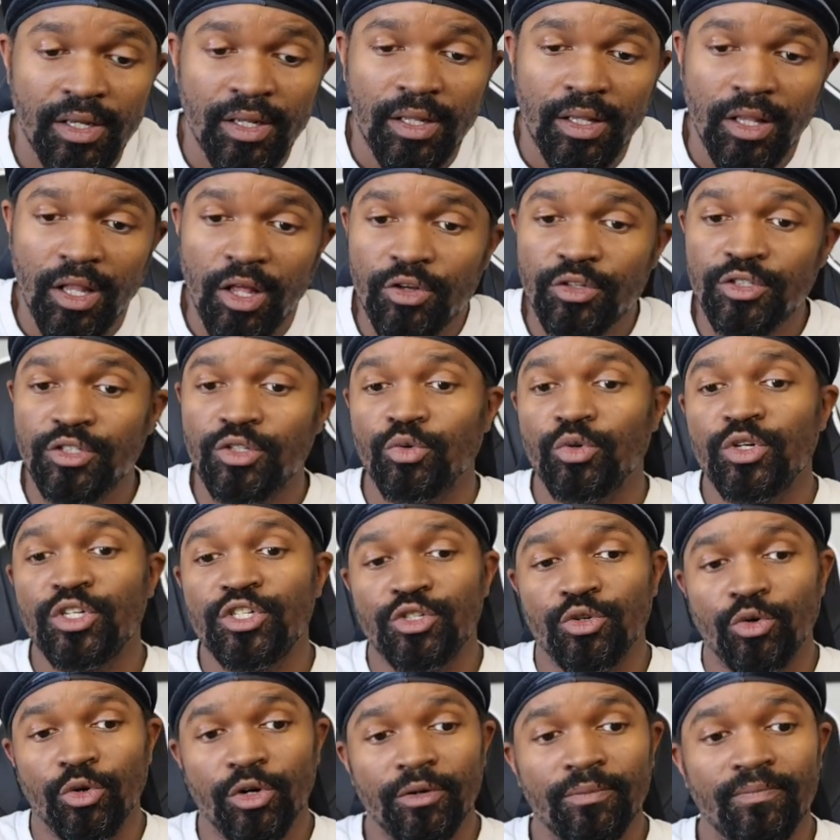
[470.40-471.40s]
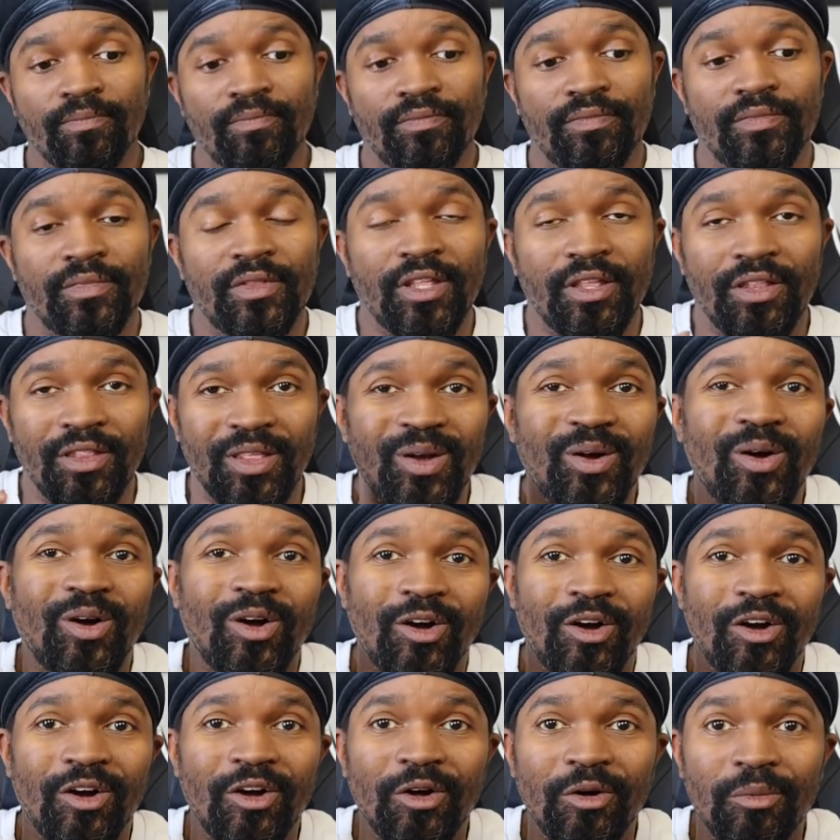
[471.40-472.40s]
Long story short, there
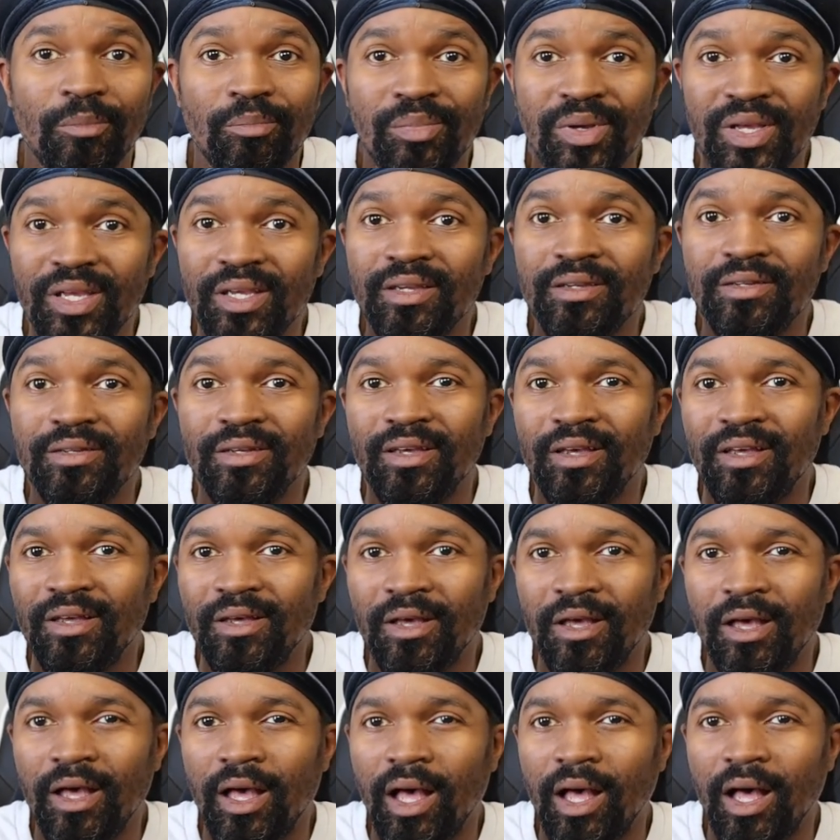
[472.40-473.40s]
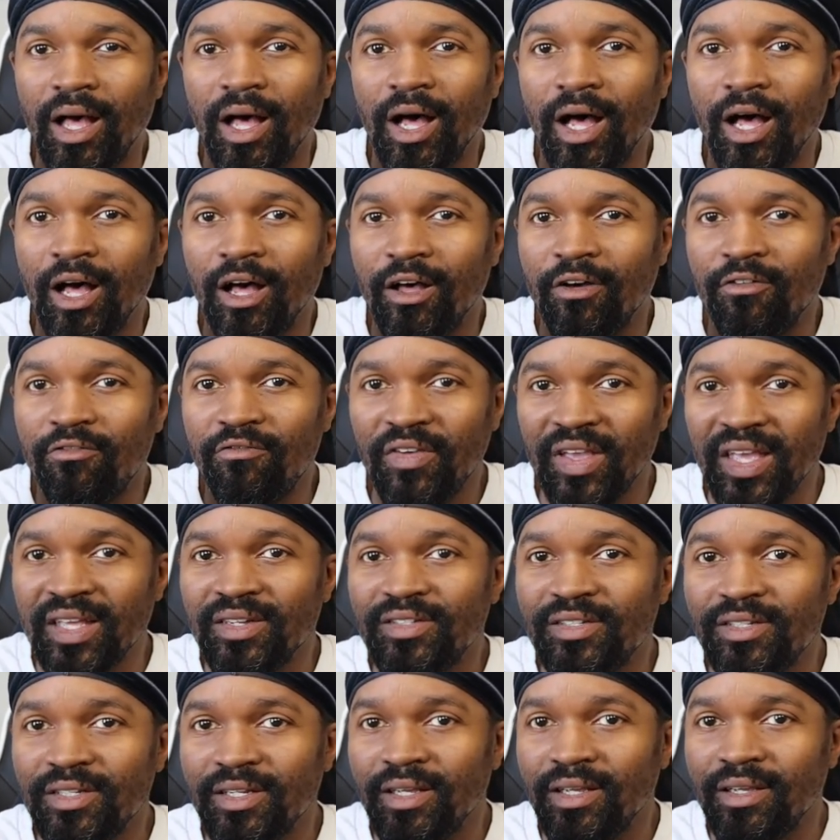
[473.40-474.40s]
are big, uh,
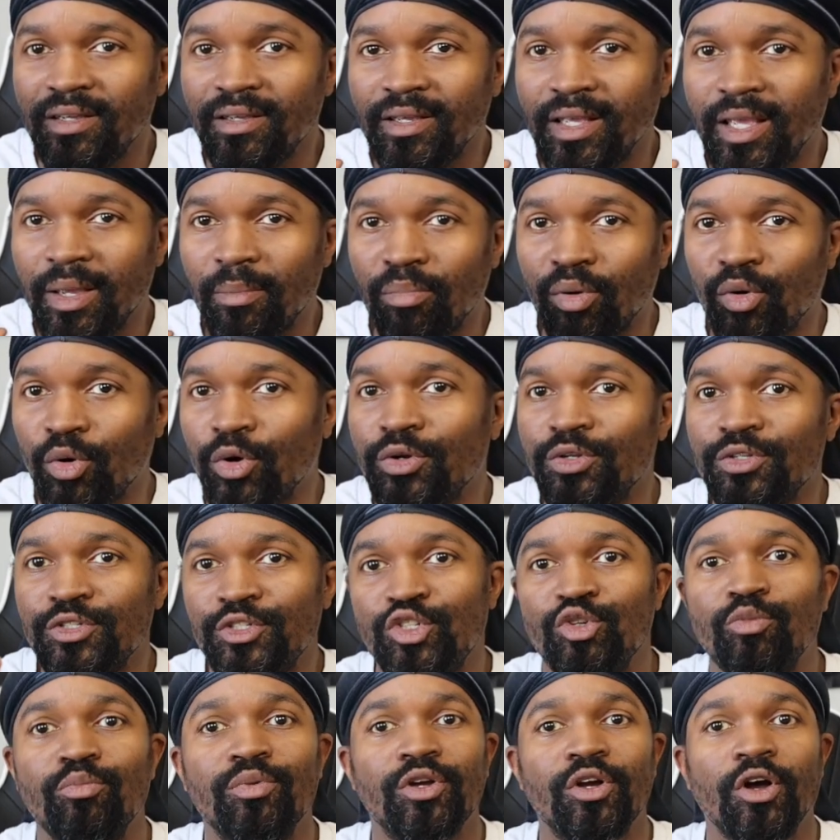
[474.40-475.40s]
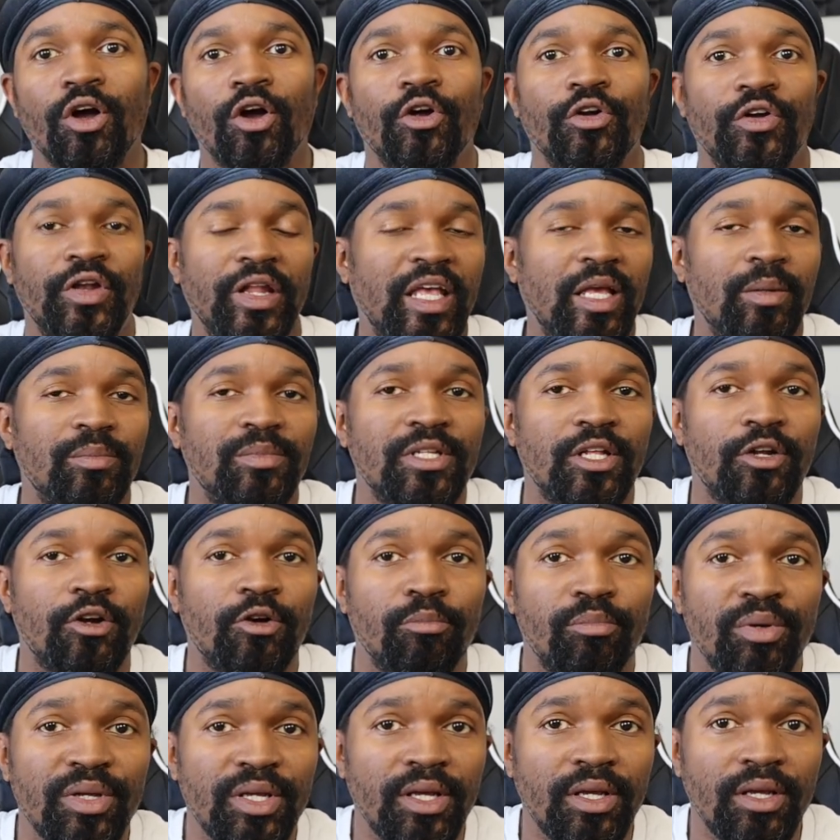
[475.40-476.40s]
fancy, important supercar names that
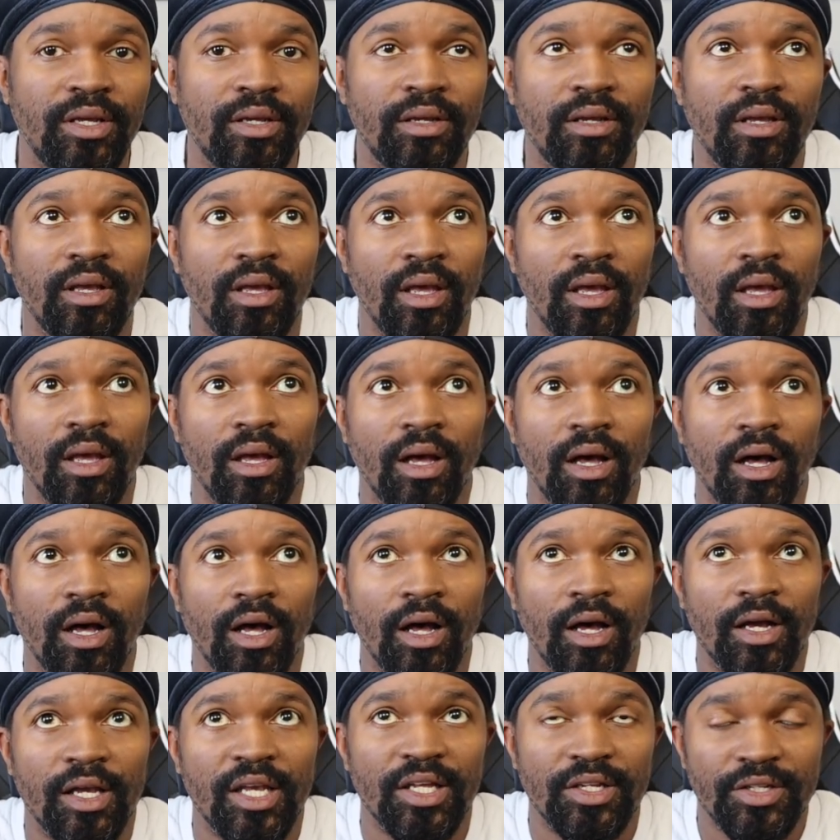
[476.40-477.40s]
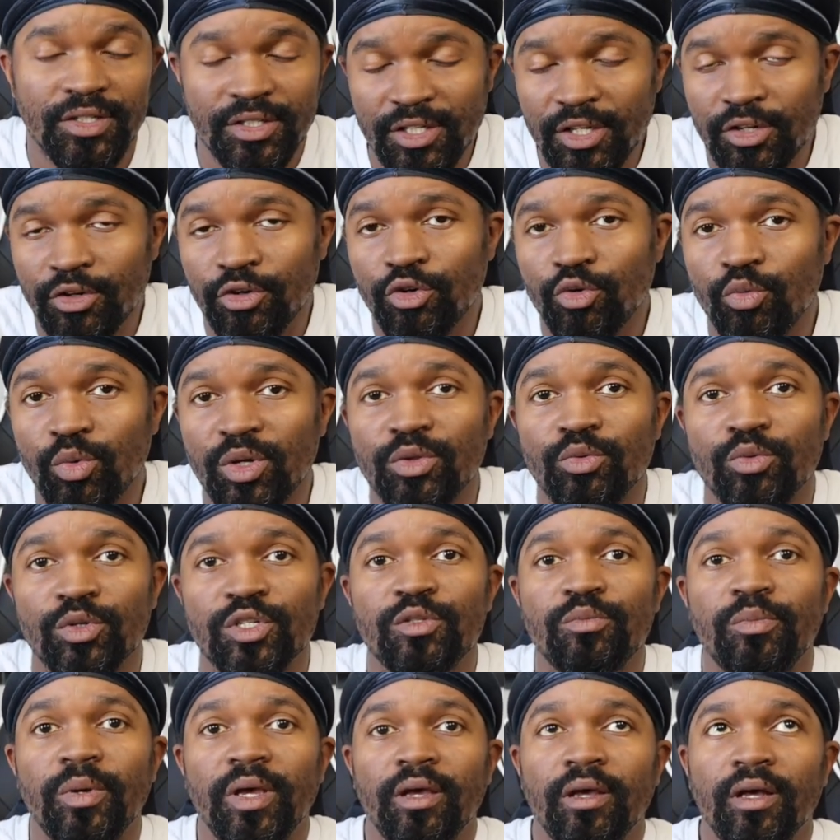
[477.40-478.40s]
are being uh, considered with
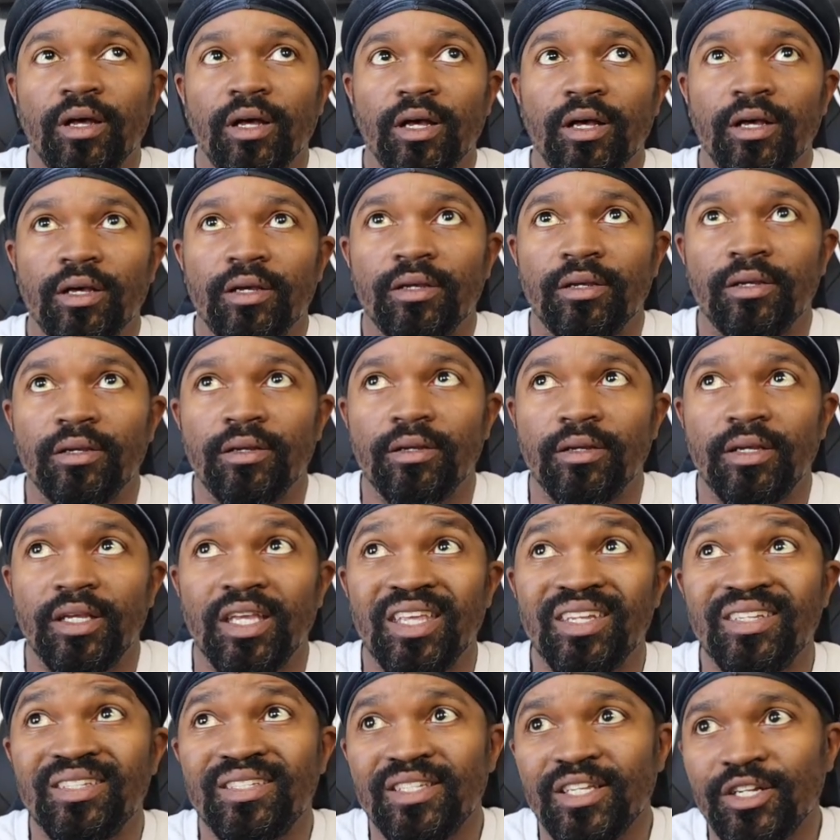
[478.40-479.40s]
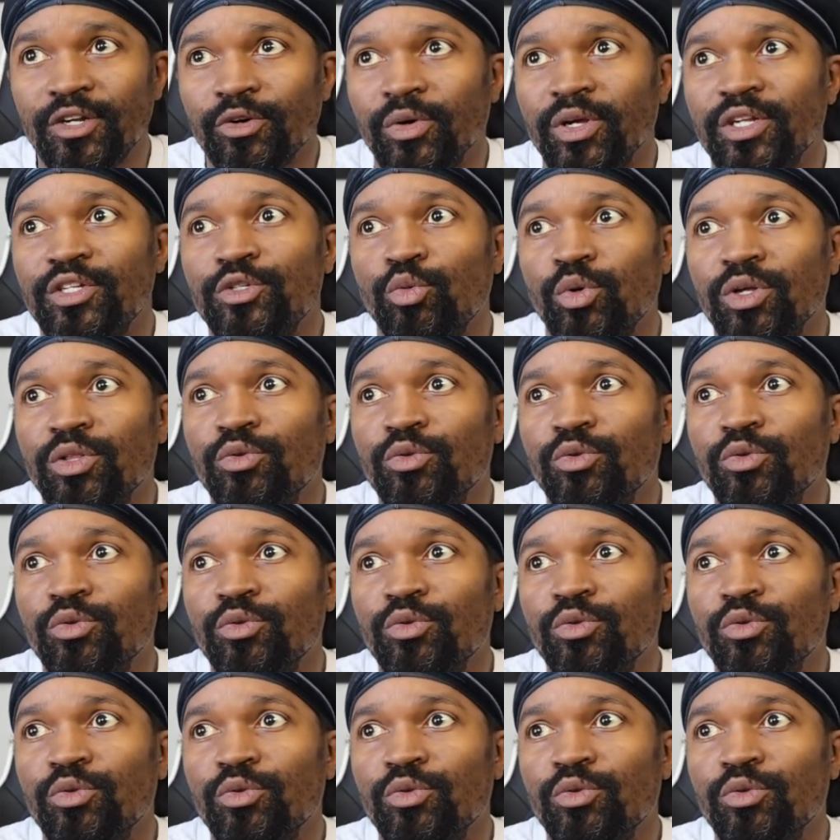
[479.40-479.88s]
respect, uh, considerate